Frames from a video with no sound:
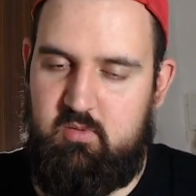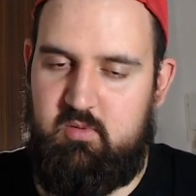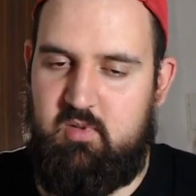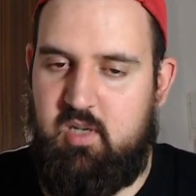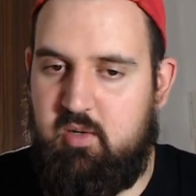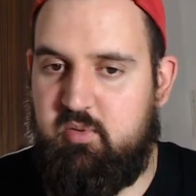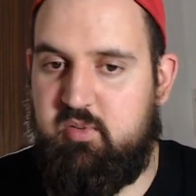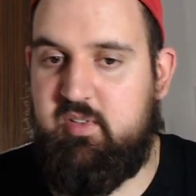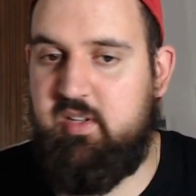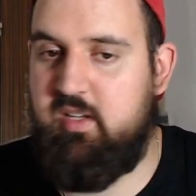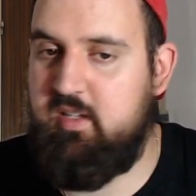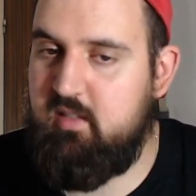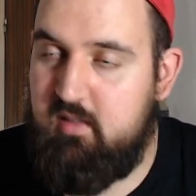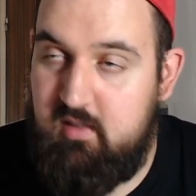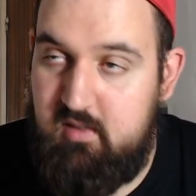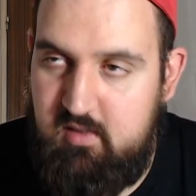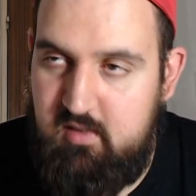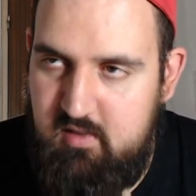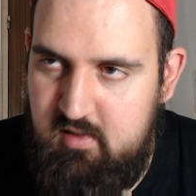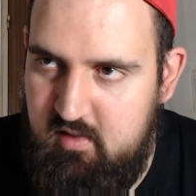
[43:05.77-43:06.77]
I would say,
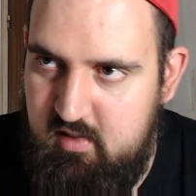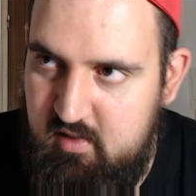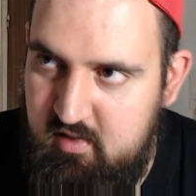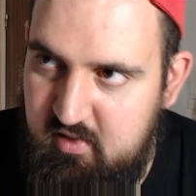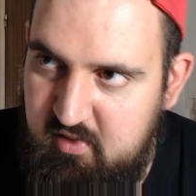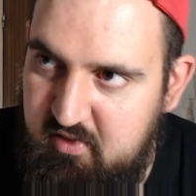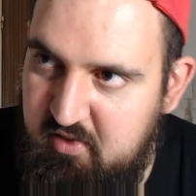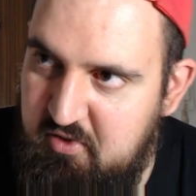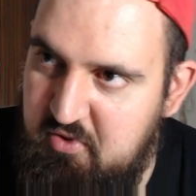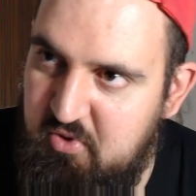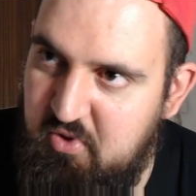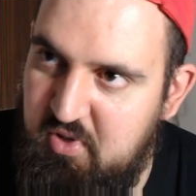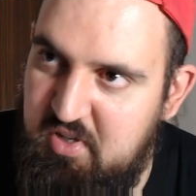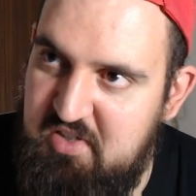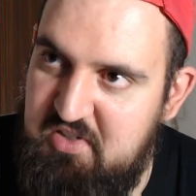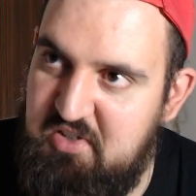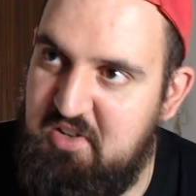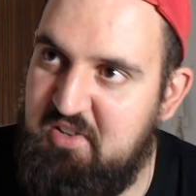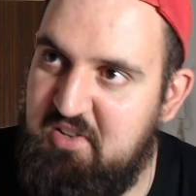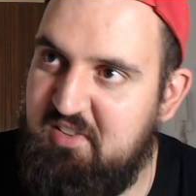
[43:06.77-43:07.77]
in
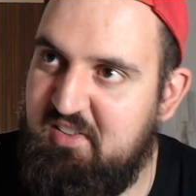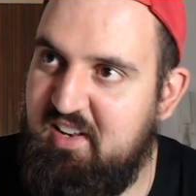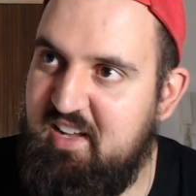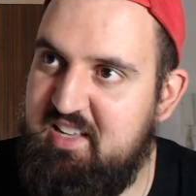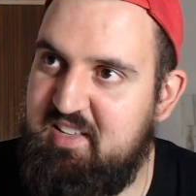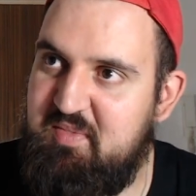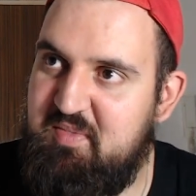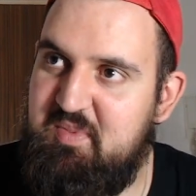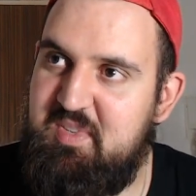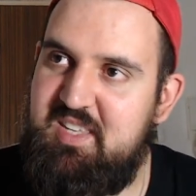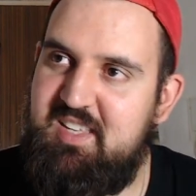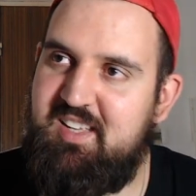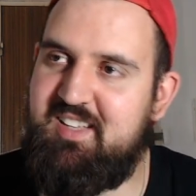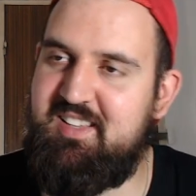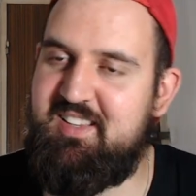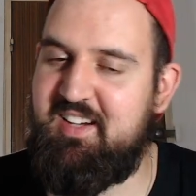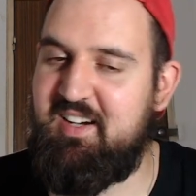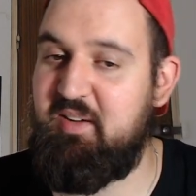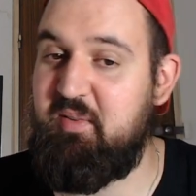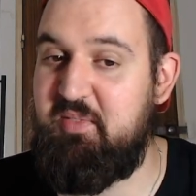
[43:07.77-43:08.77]
situations like me,
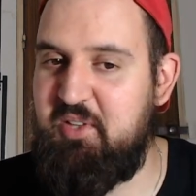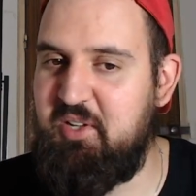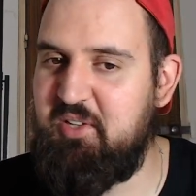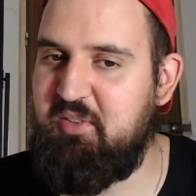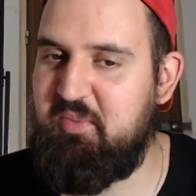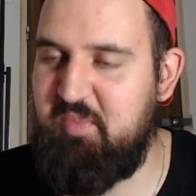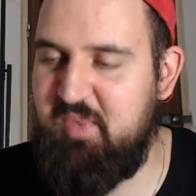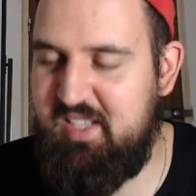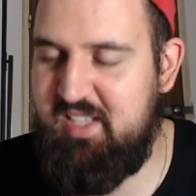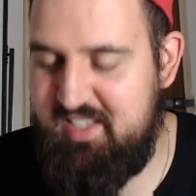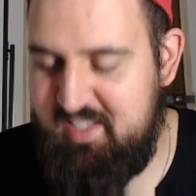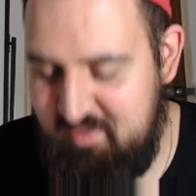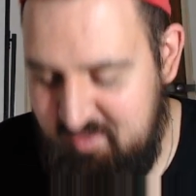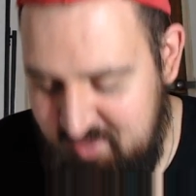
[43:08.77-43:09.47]
there are not many,